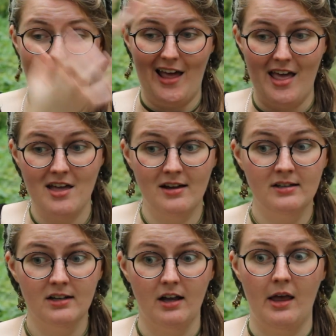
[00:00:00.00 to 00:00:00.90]

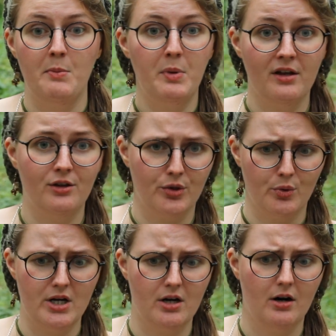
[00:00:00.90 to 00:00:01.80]
and a big
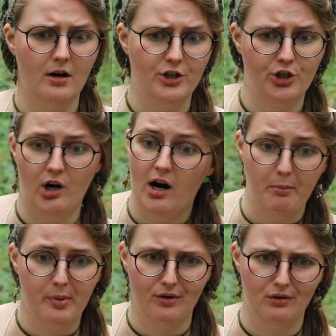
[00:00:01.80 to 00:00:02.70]
3-car
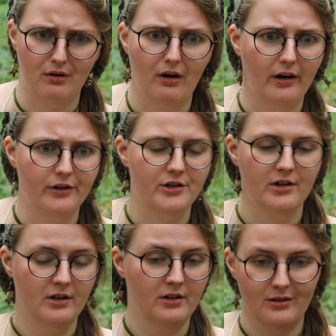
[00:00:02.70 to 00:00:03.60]
shop garage,
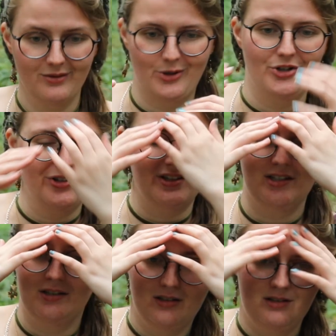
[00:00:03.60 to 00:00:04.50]
which
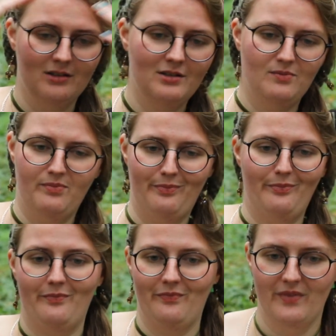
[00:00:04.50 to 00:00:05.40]
is,
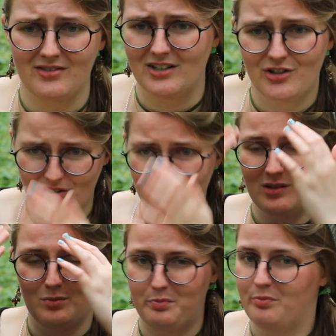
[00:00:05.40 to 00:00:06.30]
it's just
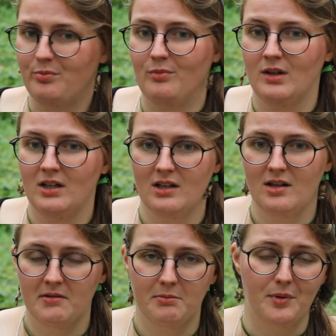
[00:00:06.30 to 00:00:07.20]

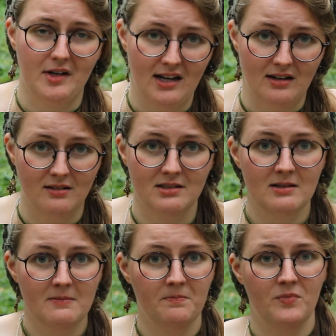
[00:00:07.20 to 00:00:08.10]
bananas.
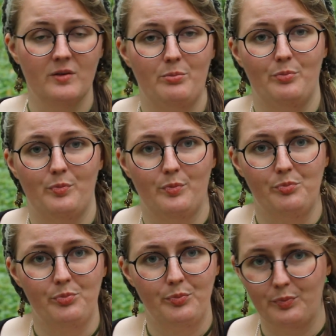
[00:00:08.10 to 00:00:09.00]

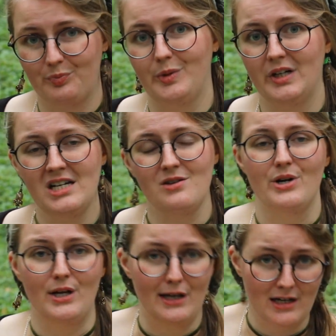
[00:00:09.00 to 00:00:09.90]
But
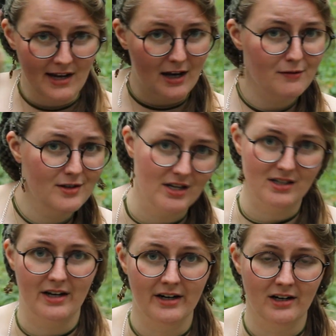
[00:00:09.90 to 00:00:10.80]
anyway, in having that
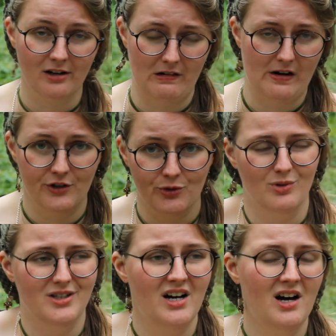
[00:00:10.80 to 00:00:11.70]
second garage,
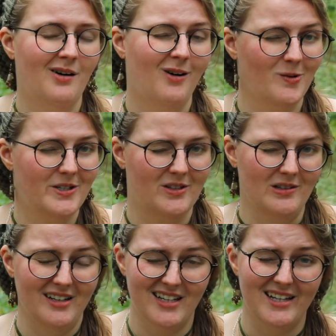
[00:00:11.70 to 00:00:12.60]
we're not always going
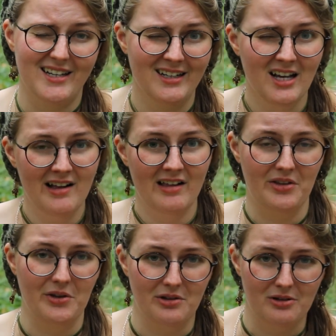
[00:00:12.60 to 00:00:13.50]
to need
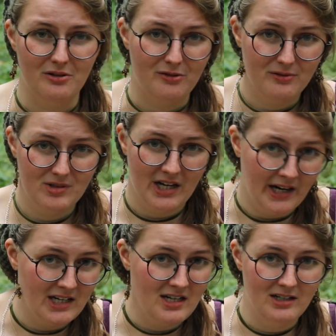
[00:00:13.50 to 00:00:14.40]
the little
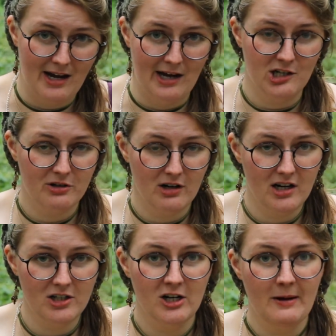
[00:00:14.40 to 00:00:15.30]
tiny attached garage.